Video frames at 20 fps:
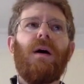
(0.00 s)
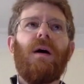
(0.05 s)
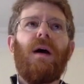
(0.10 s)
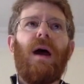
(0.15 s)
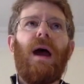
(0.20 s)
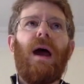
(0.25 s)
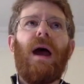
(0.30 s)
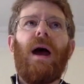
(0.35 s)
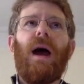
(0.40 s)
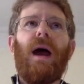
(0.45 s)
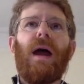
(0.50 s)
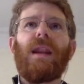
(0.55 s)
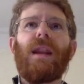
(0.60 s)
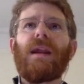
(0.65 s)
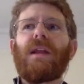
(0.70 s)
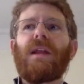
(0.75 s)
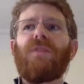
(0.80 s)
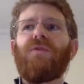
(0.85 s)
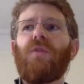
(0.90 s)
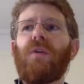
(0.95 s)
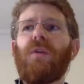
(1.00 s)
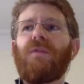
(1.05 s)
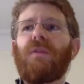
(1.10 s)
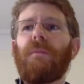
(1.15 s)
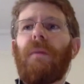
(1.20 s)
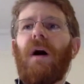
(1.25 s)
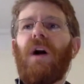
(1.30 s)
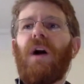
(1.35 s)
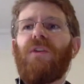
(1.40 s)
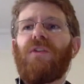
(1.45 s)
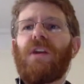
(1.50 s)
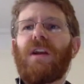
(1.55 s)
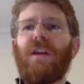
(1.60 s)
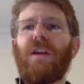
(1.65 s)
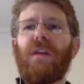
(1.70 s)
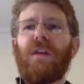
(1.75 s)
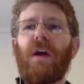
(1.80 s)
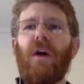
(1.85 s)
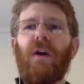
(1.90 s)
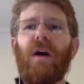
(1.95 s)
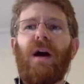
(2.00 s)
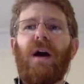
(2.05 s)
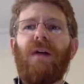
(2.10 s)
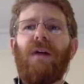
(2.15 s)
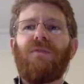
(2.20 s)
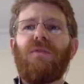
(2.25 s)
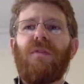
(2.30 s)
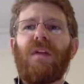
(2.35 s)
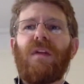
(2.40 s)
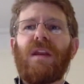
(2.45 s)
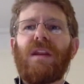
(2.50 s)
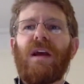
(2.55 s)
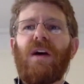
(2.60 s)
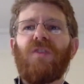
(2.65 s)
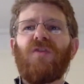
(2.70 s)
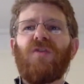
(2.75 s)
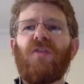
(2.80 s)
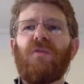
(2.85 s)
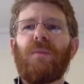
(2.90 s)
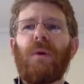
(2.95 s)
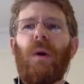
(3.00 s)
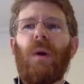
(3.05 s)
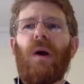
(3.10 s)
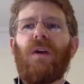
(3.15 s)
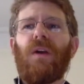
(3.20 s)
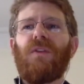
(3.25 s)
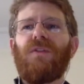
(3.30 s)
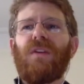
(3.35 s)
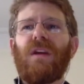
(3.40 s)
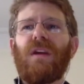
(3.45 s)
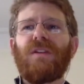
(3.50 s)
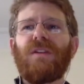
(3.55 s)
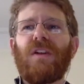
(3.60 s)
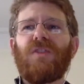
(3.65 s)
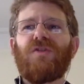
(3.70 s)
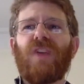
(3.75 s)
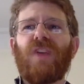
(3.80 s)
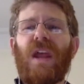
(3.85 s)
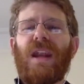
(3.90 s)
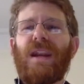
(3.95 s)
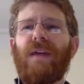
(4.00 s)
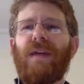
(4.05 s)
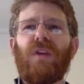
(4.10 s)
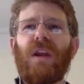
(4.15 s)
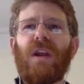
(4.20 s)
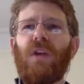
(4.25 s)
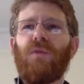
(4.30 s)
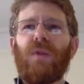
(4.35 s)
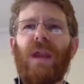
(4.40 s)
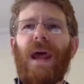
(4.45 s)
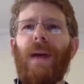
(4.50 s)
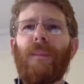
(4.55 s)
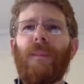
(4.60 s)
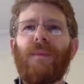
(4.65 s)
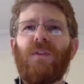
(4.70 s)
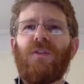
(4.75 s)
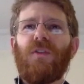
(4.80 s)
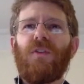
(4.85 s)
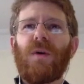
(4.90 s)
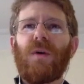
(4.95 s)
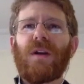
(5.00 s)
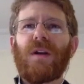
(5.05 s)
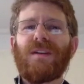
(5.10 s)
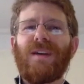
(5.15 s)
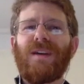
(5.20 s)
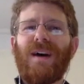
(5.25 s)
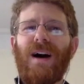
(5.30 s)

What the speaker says: And it gets sort of deposited into the archives of the intelligence bureaucracy, and then Shannon never hears what happens to it.